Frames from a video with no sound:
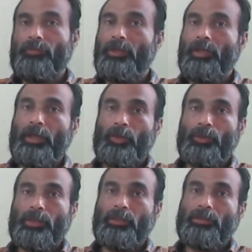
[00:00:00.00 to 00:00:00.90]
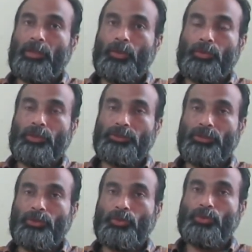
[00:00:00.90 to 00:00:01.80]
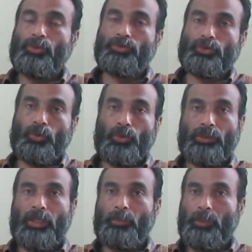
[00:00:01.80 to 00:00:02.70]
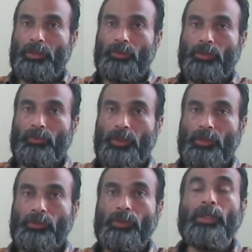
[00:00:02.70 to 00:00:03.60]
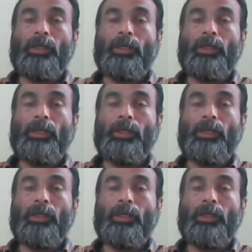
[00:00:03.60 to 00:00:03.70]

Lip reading: will allocate the location to store that particular value.